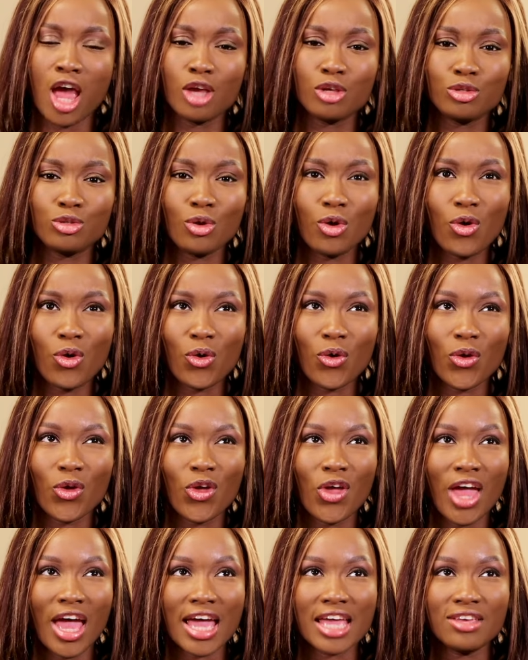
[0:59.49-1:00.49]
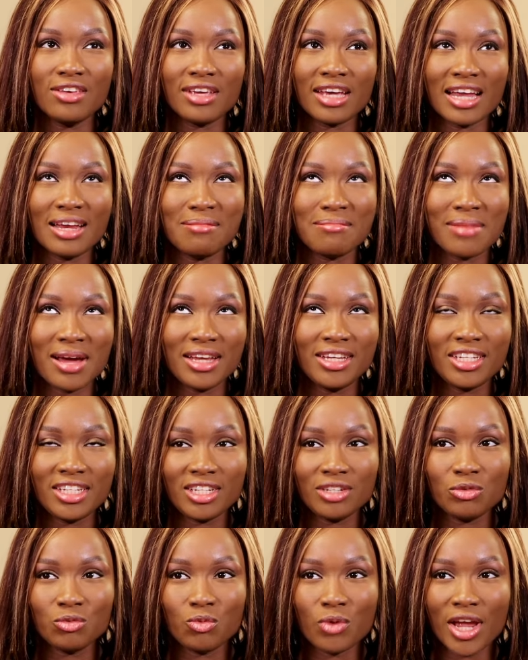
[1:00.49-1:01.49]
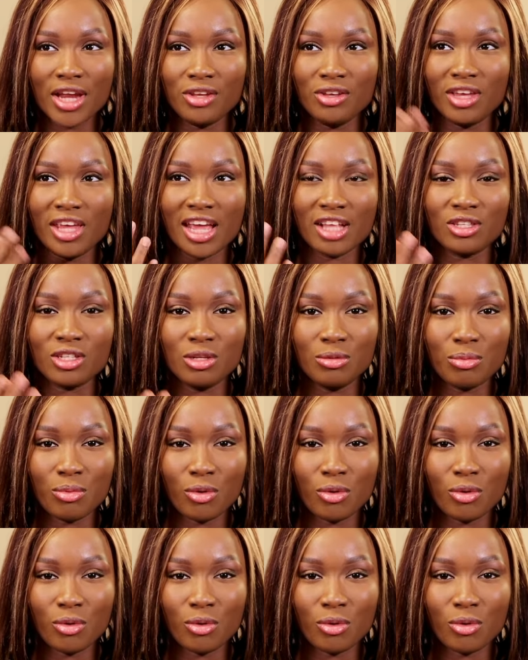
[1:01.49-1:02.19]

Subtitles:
So you can imagine when you get to the